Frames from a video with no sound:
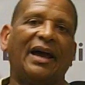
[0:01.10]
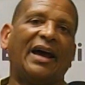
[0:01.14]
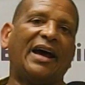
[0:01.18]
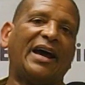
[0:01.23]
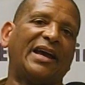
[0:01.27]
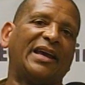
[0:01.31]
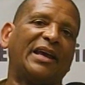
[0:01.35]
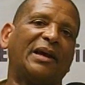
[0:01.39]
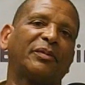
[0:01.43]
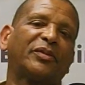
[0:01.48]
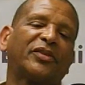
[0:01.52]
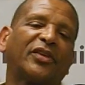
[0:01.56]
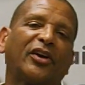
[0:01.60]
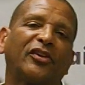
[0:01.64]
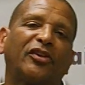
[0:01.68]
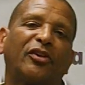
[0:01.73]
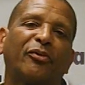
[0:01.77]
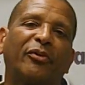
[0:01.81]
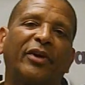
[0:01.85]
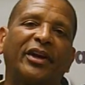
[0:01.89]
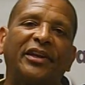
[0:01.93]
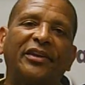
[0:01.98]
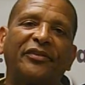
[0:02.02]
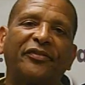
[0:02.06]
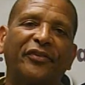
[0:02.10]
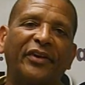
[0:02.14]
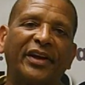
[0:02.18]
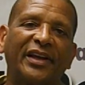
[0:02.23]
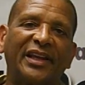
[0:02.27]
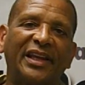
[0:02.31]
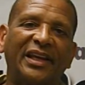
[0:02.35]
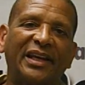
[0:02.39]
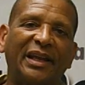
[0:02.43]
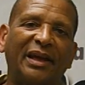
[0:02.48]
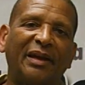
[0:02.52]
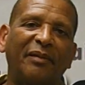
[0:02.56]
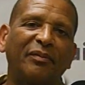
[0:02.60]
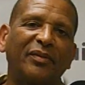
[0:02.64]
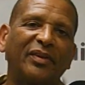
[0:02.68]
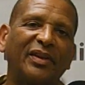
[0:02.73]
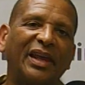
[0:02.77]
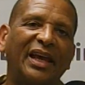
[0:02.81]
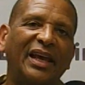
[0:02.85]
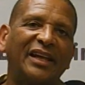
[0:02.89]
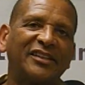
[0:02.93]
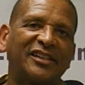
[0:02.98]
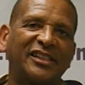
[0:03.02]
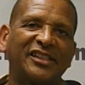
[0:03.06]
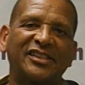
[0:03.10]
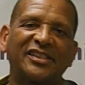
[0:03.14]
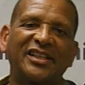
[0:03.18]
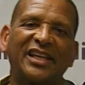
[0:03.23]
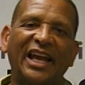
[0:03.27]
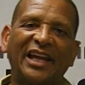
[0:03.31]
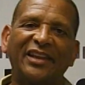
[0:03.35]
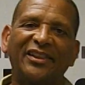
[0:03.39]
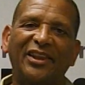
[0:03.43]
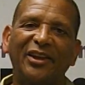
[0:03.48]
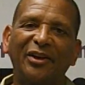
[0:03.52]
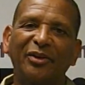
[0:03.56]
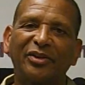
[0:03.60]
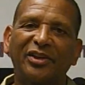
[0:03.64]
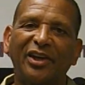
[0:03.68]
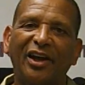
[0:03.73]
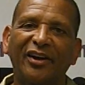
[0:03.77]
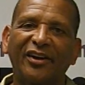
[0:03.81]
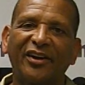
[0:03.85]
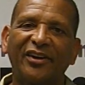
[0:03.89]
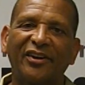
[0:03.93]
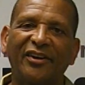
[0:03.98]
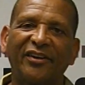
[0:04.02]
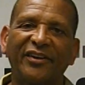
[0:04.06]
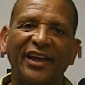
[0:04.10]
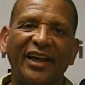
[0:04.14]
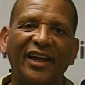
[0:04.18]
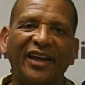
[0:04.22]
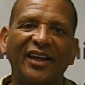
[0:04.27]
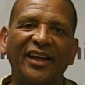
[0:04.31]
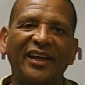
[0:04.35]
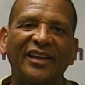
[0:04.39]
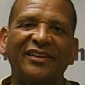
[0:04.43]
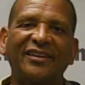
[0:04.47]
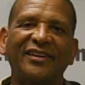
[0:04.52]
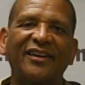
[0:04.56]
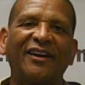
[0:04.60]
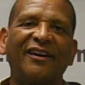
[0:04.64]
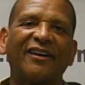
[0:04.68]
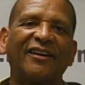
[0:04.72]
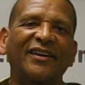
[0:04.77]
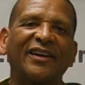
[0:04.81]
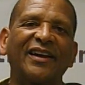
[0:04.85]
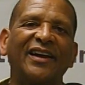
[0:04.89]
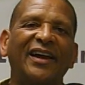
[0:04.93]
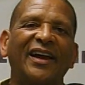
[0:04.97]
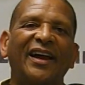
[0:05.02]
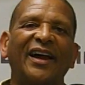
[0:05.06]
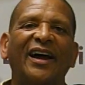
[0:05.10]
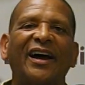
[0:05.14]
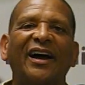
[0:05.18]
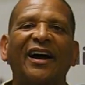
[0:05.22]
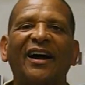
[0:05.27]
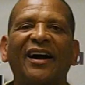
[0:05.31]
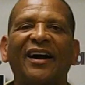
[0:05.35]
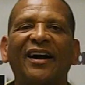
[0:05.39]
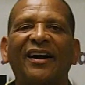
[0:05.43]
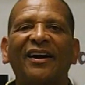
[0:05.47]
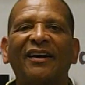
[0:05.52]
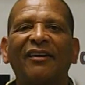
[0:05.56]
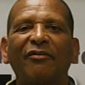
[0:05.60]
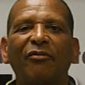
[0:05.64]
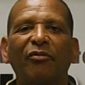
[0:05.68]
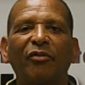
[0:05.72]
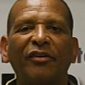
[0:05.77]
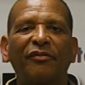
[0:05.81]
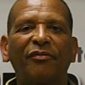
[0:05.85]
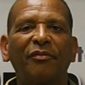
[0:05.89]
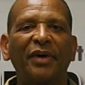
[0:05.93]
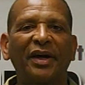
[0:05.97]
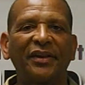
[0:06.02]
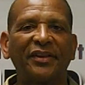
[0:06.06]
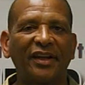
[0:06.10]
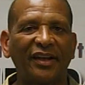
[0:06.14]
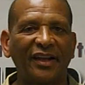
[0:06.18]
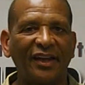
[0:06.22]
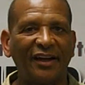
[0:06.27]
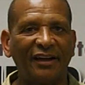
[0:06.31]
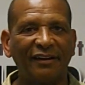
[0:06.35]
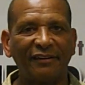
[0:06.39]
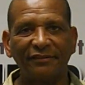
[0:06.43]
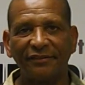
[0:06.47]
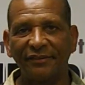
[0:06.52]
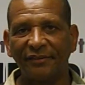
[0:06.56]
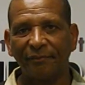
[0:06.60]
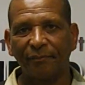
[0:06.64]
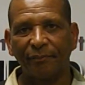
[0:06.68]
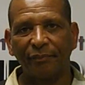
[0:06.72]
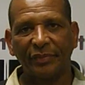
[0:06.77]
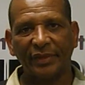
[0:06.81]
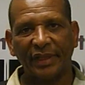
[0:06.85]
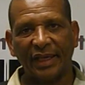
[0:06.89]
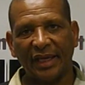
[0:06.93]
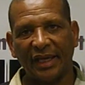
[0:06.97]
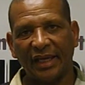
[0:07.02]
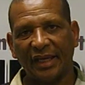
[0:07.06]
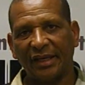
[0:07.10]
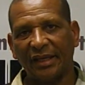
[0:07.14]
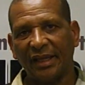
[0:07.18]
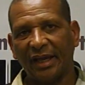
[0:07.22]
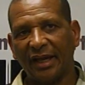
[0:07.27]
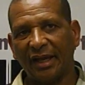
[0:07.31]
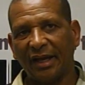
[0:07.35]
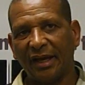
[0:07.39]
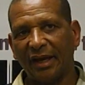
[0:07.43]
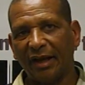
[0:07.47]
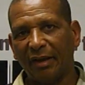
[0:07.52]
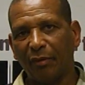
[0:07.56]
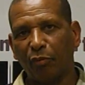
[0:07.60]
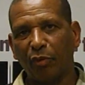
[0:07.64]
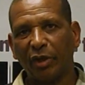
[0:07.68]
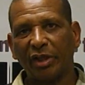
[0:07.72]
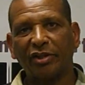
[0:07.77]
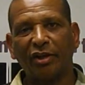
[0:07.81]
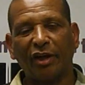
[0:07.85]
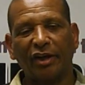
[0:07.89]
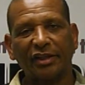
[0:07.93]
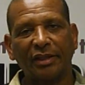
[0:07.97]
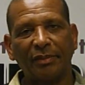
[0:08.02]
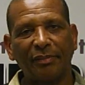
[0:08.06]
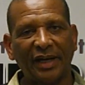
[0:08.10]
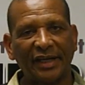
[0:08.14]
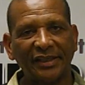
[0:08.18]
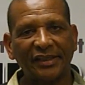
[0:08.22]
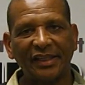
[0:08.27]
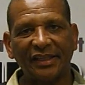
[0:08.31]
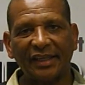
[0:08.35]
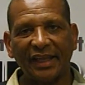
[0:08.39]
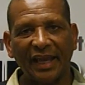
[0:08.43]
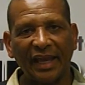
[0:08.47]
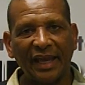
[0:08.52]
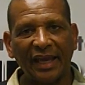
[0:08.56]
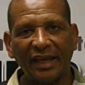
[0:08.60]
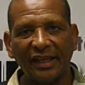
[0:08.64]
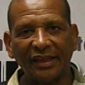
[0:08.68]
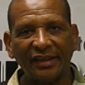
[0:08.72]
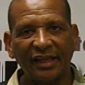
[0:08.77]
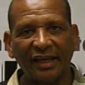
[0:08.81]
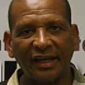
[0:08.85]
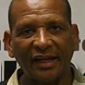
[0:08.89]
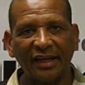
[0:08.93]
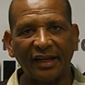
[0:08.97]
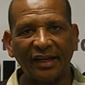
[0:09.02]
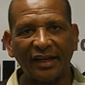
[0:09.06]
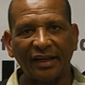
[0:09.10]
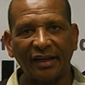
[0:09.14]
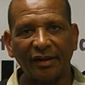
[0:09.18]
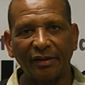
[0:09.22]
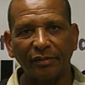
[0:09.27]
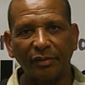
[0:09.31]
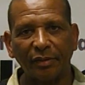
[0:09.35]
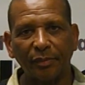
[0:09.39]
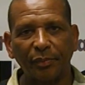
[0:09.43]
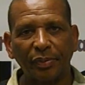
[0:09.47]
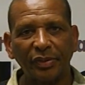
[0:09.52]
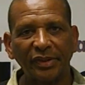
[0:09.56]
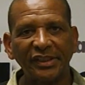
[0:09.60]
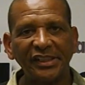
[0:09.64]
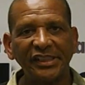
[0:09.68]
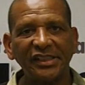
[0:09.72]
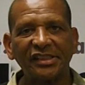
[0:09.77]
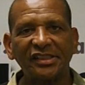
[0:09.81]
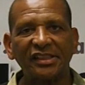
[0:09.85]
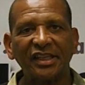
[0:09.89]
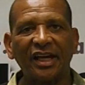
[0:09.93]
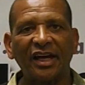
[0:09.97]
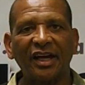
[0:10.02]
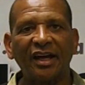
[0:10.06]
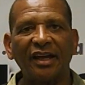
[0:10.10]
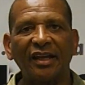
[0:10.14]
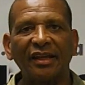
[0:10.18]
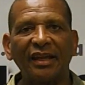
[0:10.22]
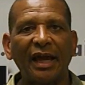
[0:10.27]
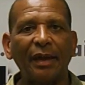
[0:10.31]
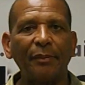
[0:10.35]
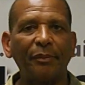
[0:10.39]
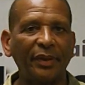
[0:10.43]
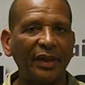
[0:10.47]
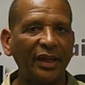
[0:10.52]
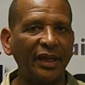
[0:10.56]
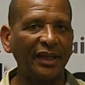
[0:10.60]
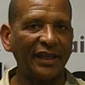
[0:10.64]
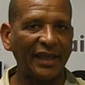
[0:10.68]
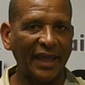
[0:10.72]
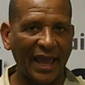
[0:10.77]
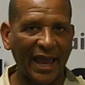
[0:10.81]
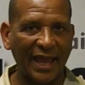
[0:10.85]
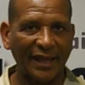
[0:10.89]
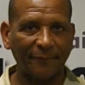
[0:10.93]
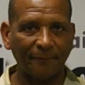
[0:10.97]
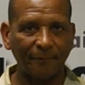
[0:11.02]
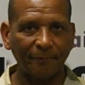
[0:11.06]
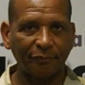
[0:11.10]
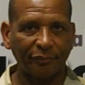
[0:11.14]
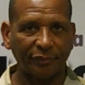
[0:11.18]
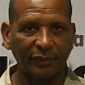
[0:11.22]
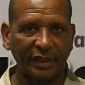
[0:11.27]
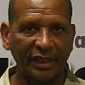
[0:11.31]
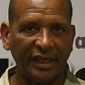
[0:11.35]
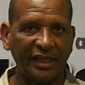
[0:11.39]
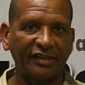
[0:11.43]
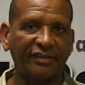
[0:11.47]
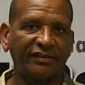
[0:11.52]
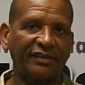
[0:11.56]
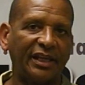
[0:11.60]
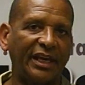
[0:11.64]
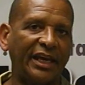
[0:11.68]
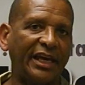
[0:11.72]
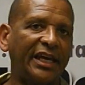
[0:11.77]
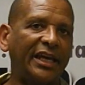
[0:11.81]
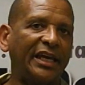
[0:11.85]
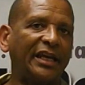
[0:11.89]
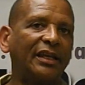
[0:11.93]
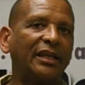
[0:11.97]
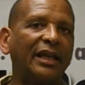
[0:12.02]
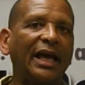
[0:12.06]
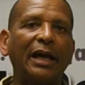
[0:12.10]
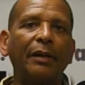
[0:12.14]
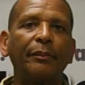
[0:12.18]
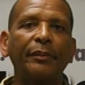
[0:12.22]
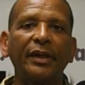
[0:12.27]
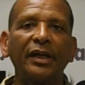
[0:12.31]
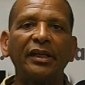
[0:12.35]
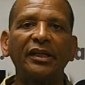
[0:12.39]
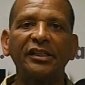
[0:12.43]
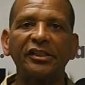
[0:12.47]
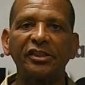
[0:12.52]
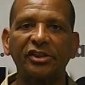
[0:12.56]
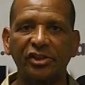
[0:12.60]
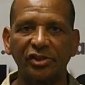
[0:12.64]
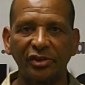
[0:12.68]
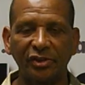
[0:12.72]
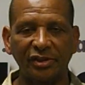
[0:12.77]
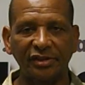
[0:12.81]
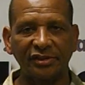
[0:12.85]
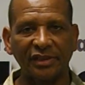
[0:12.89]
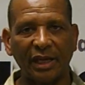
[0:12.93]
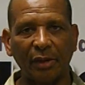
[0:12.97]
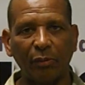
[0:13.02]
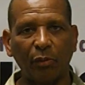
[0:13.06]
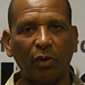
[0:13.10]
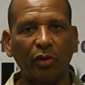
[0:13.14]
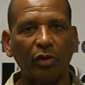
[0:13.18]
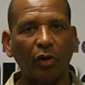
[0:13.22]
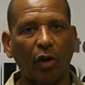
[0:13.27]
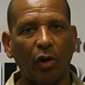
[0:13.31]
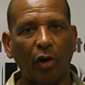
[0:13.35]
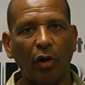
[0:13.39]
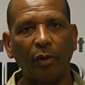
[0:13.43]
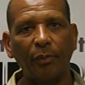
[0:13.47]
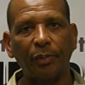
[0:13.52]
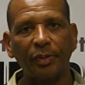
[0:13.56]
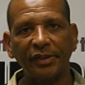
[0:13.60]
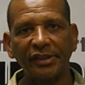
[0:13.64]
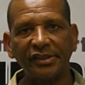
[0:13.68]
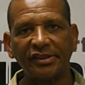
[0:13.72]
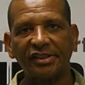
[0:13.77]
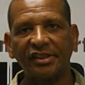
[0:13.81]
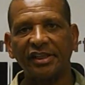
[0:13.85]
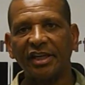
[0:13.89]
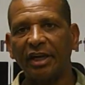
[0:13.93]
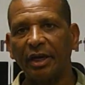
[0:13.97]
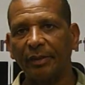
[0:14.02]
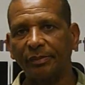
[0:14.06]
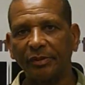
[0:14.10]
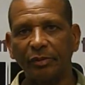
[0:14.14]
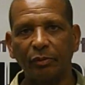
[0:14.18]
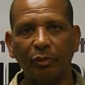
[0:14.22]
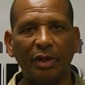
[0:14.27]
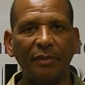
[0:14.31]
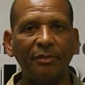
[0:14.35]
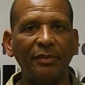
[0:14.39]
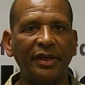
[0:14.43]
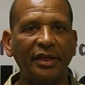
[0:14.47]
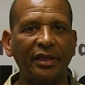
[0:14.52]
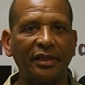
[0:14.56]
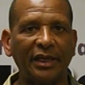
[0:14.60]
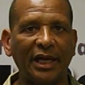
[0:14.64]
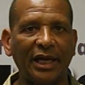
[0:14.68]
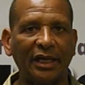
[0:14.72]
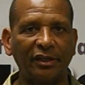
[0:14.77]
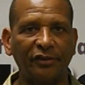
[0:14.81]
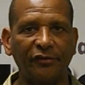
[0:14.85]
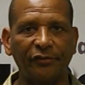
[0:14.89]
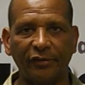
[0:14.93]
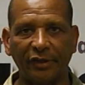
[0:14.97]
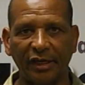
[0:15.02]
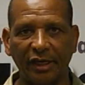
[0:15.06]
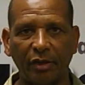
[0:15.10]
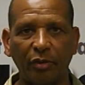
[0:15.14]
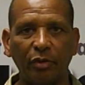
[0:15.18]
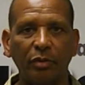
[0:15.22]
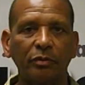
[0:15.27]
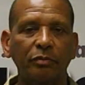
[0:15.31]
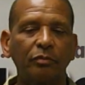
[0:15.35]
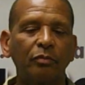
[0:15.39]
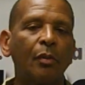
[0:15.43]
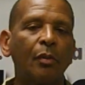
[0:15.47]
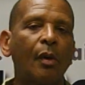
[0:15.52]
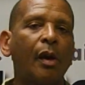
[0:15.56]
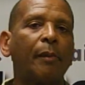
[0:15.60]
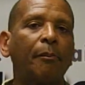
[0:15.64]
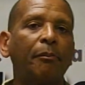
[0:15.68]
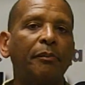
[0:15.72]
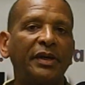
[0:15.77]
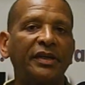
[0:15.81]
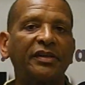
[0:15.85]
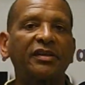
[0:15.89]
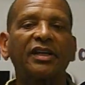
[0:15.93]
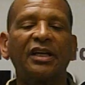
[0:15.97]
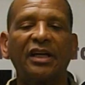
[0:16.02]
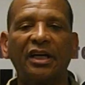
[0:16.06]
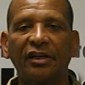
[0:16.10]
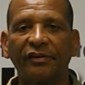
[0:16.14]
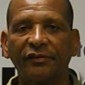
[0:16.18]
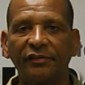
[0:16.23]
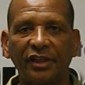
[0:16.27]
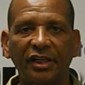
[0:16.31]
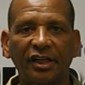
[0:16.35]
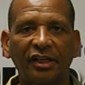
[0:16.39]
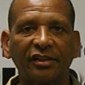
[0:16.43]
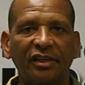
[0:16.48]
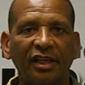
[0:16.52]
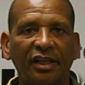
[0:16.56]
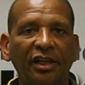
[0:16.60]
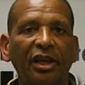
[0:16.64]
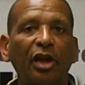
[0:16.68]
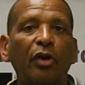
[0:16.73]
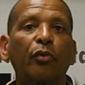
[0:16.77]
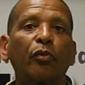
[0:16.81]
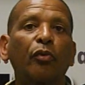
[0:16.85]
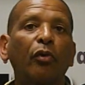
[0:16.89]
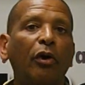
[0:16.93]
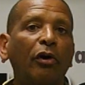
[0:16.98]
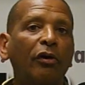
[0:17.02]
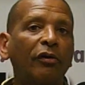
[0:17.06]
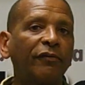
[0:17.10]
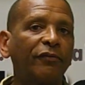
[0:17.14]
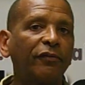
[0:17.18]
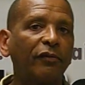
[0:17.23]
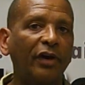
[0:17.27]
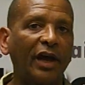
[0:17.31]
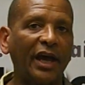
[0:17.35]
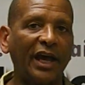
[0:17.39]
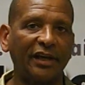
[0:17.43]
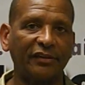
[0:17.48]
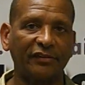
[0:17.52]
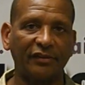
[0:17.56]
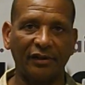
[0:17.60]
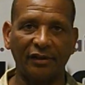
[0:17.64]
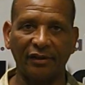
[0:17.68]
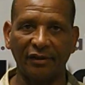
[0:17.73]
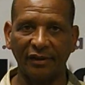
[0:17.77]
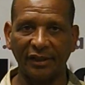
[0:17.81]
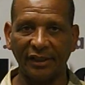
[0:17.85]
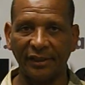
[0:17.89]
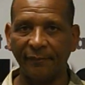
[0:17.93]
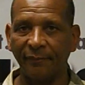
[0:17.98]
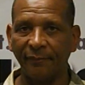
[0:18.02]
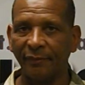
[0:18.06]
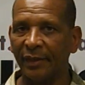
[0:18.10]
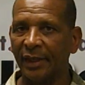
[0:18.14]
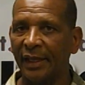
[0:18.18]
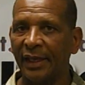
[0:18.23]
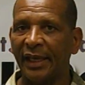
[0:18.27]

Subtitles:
Hi, I'm Sergeant Randy Franklin. I'm just got done talking on LA Talk with Mother Love. And we talked about today the Police Liability Act. It's a liability insurance. I want all police to carry up to $1 million for their misconduct and their wrongful acts only.